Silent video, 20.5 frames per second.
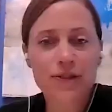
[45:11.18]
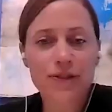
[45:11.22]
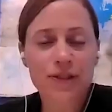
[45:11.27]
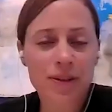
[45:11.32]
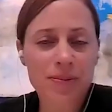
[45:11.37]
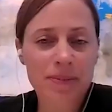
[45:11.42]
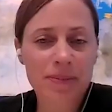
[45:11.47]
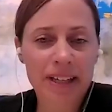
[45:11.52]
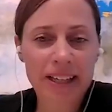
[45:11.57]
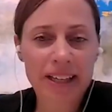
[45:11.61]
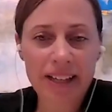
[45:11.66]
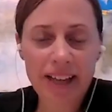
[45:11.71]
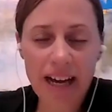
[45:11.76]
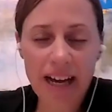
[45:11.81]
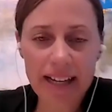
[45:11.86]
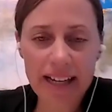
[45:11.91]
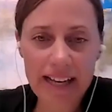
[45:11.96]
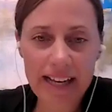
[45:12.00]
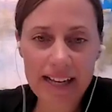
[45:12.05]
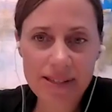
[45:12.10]
For me, I
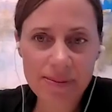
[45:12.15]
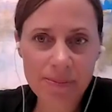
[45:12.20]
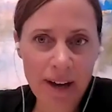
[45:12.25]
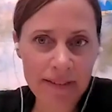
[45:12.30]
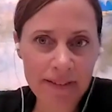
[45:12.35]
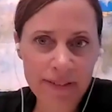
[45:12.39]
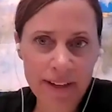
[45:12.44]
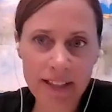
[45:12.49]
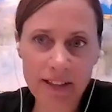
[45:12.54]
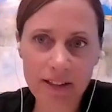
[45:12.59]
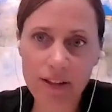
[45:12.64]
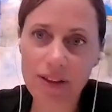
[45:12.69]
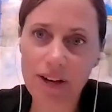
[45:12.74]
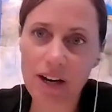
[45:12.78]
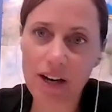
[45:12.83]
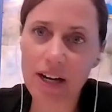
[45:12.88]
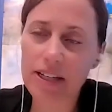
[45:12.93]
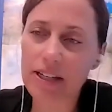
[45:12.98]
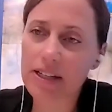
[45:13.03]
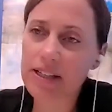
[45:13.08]
guess my final
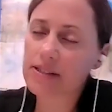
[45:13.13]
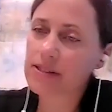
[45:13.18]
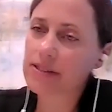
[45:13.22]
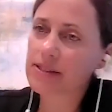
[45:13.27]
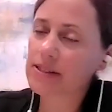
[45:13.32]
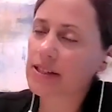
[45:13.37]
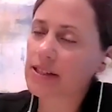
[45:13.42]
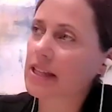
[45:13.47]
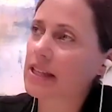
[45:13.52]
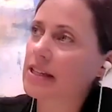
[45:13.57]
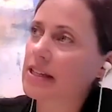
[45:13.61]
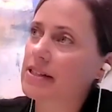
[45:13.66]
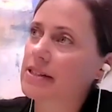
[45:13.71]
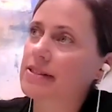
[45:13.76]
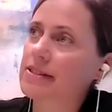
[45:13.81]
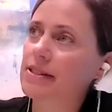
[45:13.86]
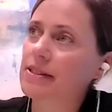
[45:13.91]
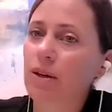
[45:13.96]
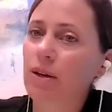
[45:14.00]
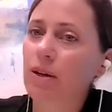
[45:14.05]
thought is
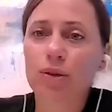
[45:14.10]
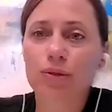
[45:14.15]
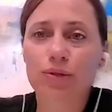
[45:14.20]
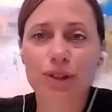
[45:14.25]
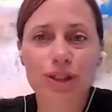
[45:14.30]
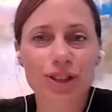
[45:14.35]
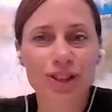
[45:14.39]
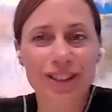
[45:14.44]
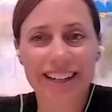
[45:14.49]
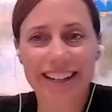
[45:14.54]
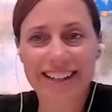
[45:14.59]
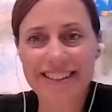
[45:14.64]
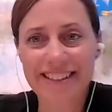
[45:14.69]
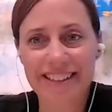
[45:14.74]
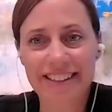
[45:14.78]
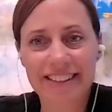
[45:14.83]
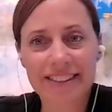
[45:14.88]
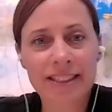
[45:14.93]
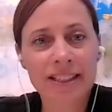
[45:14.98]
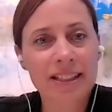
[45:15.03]

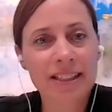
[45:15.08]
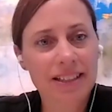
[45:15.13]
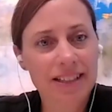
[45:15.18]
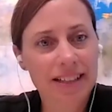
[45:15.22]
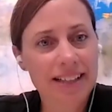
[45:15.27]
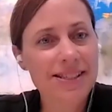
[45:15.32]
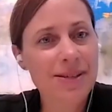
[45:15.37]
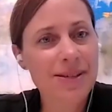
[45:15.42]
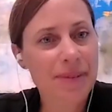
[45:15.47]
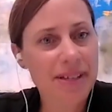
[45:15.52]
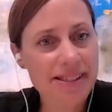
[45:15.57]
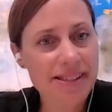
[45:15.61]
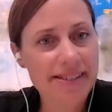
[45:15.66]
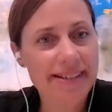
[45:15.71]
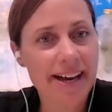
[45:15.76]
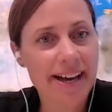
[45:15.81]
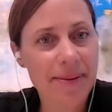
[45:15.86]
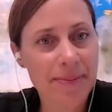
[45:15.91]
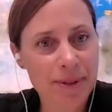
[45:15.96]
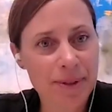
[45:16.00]
overcorrecting. That's a
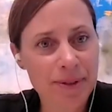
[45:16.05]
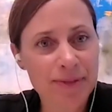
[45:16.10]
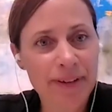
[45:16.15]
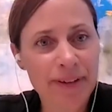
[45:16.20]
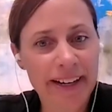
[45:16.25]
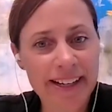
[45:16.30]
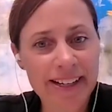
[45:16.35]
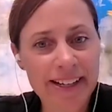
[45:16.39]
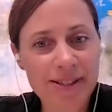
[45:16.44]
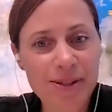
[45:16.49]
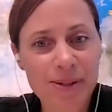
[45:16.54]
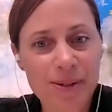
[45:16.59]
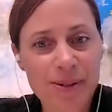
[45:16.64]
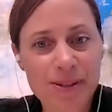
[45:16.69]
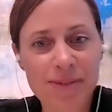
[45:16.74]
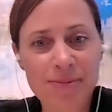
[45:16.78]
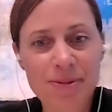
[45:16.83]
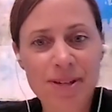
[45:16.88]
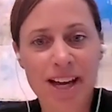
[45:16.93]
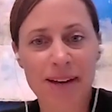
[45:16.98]
misstep, right? So
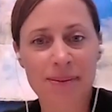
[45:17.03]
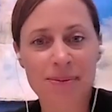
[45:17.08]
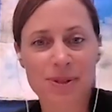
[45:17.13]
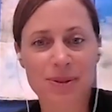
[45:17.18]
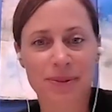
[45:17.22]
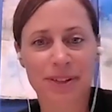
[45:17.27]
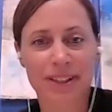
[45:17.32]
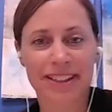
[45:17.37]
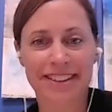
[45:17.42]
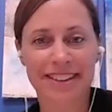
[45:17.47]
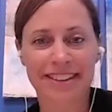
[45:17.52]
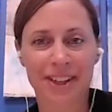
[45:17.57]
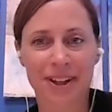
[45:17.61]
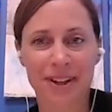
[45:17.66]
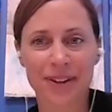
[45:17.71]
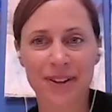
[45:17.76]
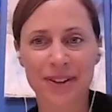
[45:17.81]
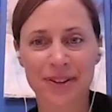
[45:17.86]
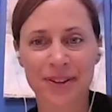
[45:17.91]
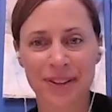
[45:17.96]
sometimes we
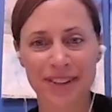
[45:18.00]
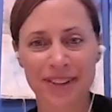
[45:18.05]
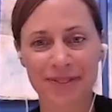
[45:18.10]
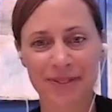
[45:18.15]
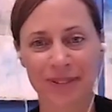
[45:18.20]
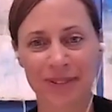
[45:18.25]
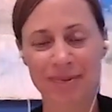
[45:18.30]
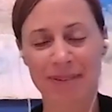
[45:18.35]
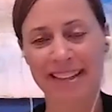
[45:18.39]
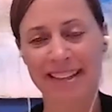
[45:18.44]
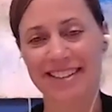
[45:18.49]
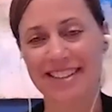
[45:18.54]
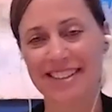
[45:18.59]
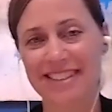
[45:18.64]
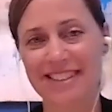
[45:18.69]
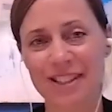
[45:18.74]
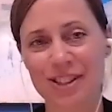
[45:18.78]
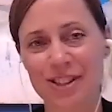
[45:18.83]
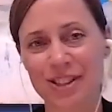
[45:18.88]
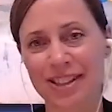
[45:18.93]
make a
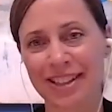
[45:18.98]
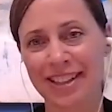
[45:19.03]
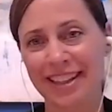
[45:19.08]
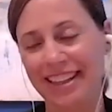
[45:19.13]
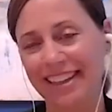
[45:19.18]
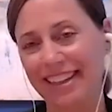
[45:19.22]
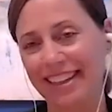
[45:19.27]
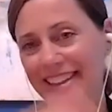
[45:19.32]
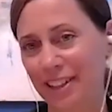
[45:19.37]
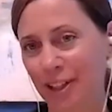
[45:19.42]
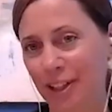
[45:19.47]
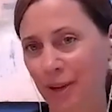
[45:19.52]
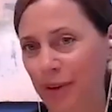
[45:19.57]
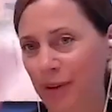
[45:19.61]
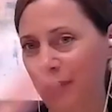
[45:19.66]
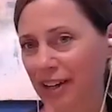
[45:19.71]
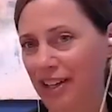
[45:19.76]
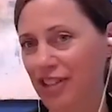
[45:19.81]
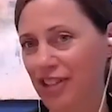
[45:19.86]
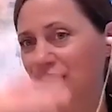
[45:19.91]
decision like,
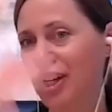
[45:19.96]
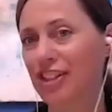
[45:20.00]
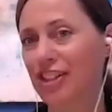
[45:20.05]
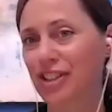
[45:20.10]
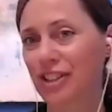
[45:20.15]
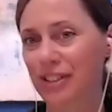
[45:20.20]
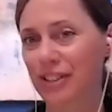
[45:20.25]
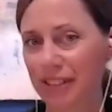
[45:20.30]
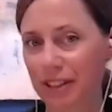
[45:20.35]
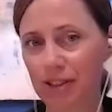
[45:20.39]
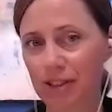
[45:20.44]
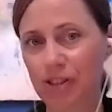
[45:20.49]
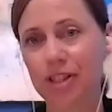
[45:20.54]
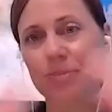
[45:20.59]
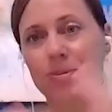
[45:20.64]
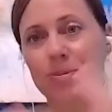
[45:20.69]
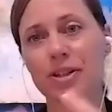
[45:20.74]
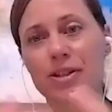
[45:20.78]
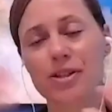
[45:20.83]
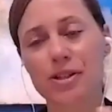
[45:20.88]
we want to change our
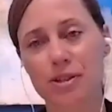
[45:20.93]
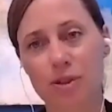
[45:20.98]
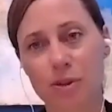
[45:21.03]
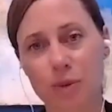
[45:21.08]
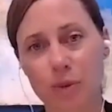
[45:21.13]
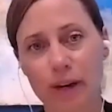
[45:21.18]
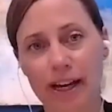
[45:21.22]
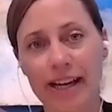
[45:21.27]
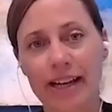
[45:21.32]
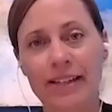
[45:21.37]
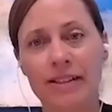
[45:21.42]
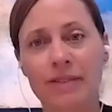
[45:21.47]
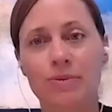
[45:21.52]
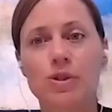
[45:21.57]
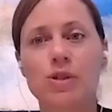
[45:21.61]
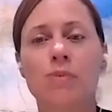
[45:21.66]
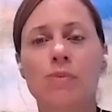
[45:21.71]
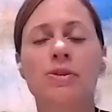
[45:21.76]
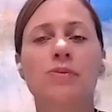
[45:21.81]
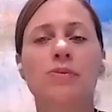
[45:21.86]
leadership in a certain way, and
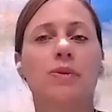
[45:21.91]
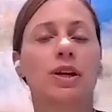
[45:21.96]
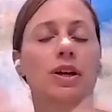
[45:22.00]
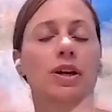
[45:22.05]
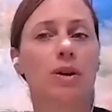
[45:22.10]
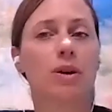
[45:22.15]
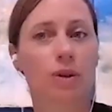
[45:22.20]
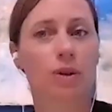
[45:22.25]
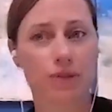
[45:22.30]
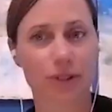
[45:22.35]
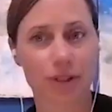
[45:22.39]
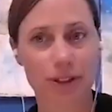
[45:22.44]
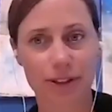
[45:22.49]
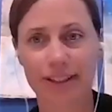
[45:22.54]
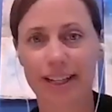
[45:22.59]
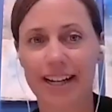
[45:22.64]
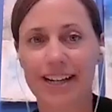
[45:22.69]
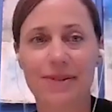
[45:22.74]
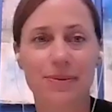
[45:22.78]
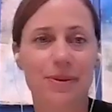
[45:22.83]
it's almost we
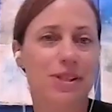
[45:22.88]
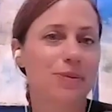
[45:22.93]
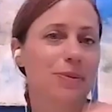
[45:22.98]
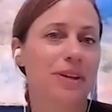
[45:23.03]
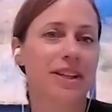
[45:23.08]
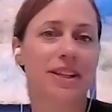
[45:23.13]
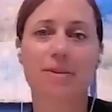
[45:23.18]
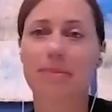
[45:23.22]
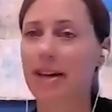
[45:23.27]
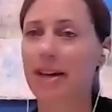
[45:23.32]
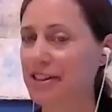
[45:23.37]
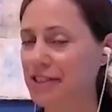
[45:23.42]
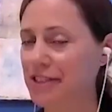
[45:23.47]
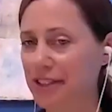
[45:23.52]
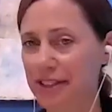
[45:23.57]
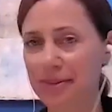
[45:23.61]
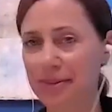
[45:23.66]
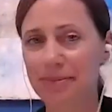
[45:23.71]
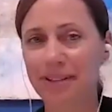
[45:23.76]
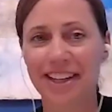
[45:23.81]
overcorrect, we swing the
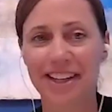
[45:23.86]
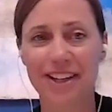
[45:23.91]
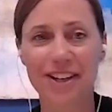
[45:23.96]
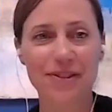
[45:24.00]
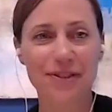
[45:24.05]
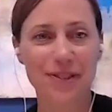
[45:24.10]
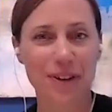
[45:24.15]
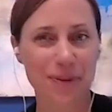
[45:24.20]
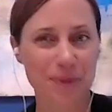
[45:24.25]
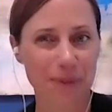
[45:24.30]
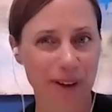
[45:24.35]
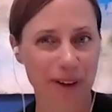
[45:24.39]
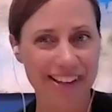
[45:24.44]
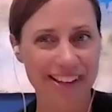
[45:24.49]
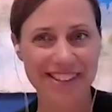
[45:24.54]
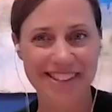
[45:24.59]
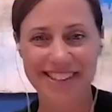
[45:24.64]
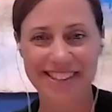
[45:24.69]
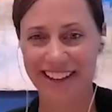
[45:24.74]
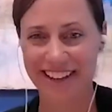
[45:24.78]
pendulum from
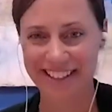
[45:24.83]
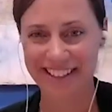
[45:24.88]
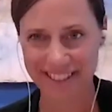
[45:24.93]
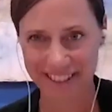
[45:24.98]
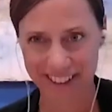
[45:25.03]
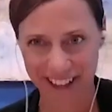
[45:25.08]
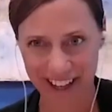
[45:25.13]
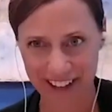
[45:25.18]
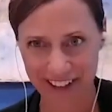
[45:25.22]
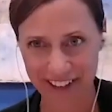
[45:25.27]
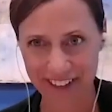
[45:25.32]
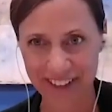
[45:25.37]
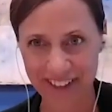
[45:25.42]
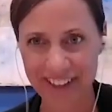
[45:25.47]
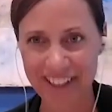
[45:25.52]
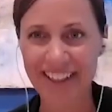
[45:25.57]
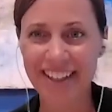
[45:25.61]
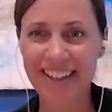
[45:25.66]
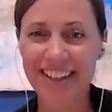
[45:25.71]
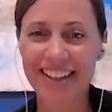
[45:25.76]
one side to the other.
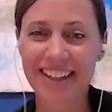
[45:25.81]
